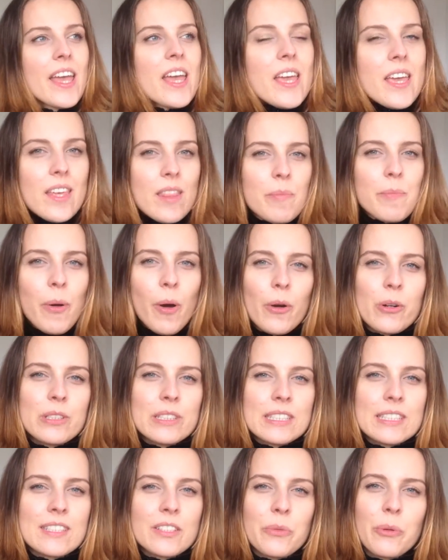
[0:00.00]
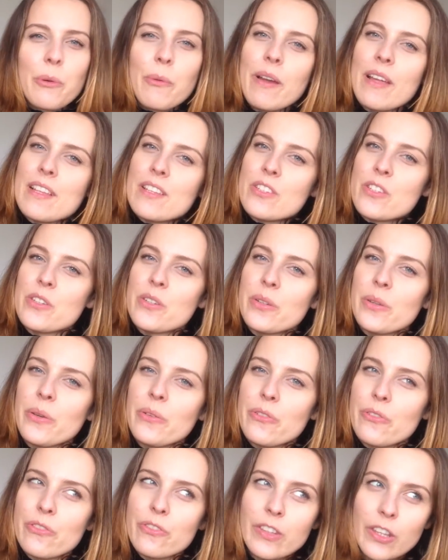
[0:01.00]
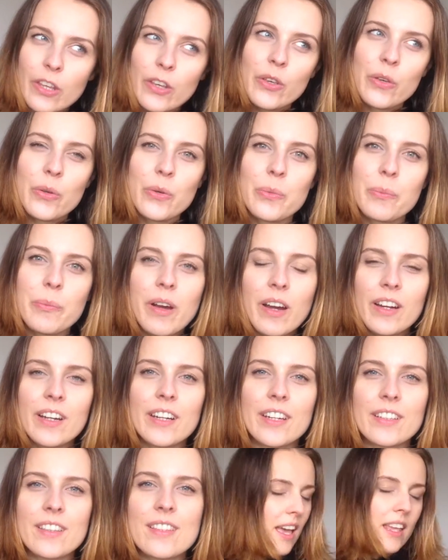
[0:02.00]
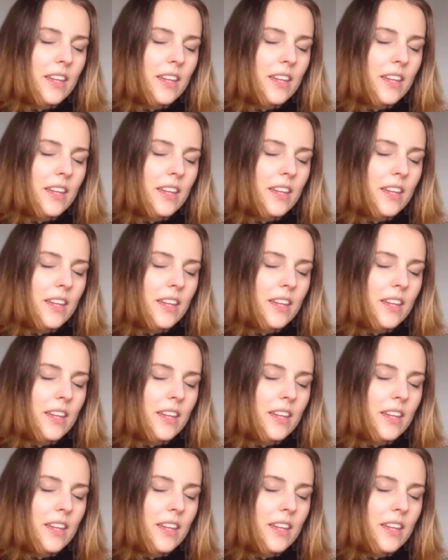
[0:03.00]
In Poland, we went to few markets.